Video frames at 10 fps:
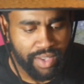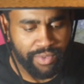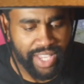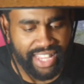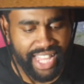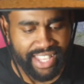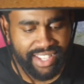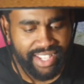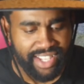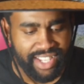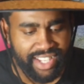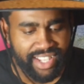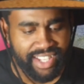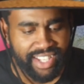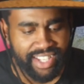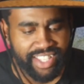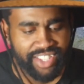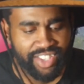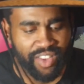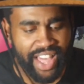We got like,
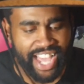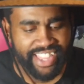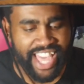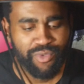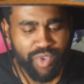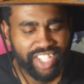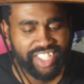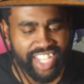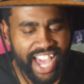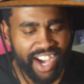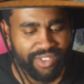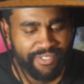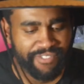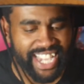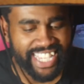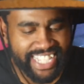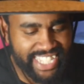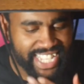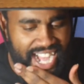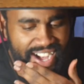you know, that rush down Viking
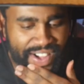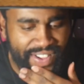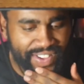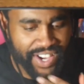style.